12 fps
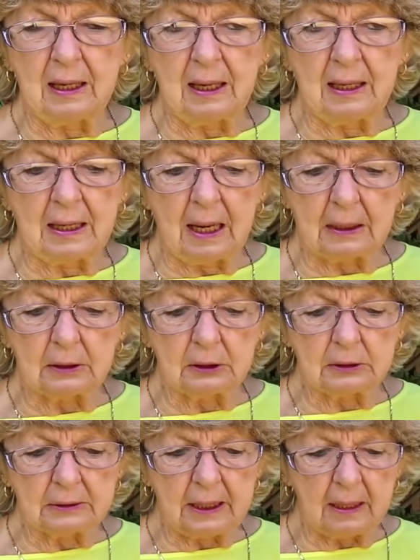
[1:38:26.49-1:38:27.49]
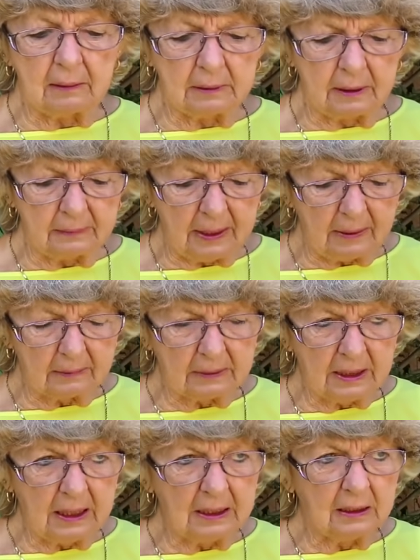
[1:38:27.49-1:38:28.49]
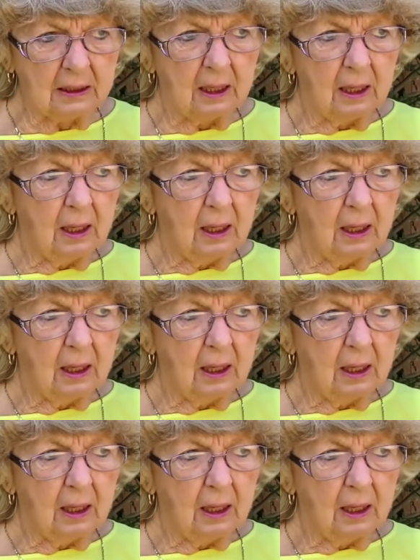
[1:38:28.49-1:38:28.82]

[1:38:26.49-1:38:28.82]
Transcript: and I looked down and that thing